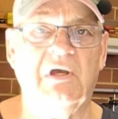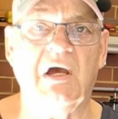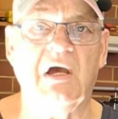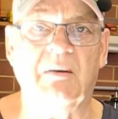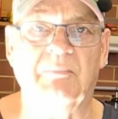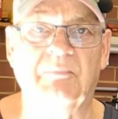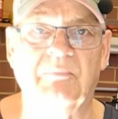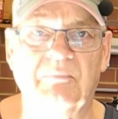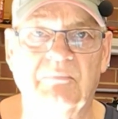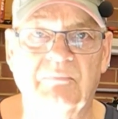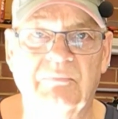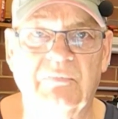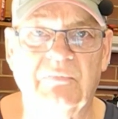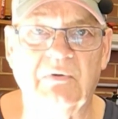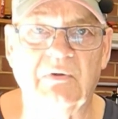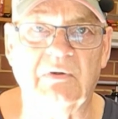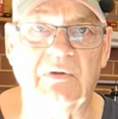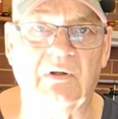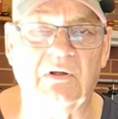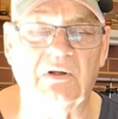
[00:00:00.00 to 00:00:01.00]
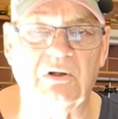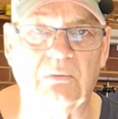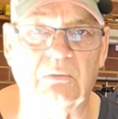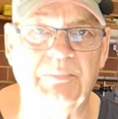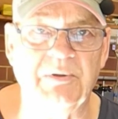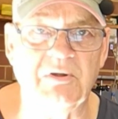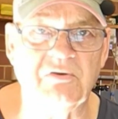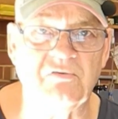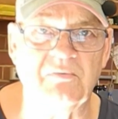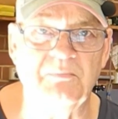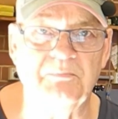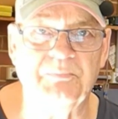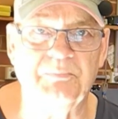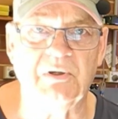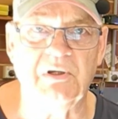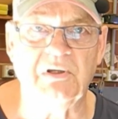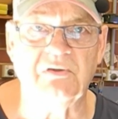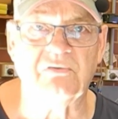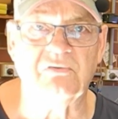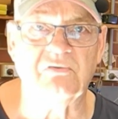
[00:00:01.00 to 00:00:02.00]
up the little bits and
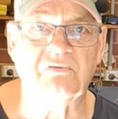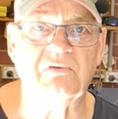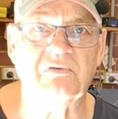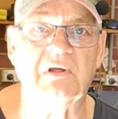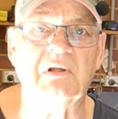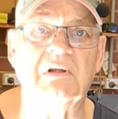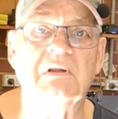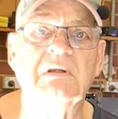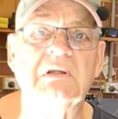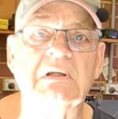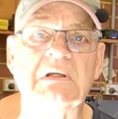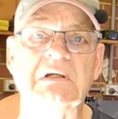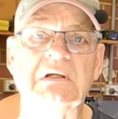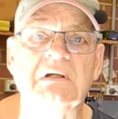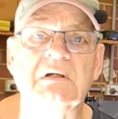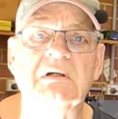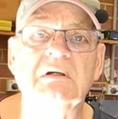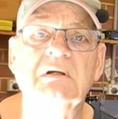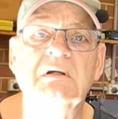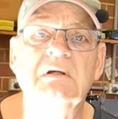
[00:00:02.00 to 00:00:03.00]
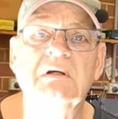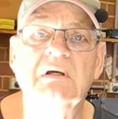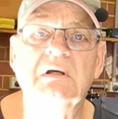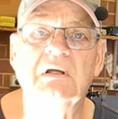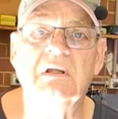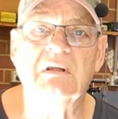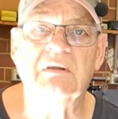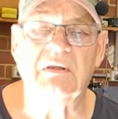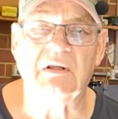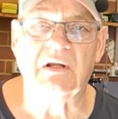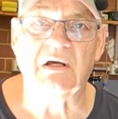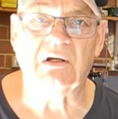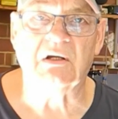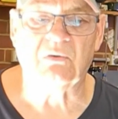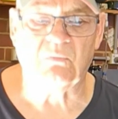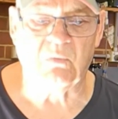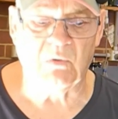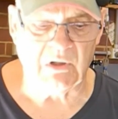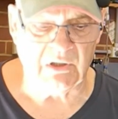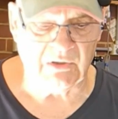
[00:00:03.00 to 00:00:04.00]
pieces that aren't
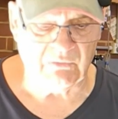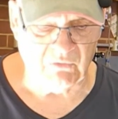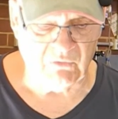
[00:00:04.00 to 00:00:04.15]
quite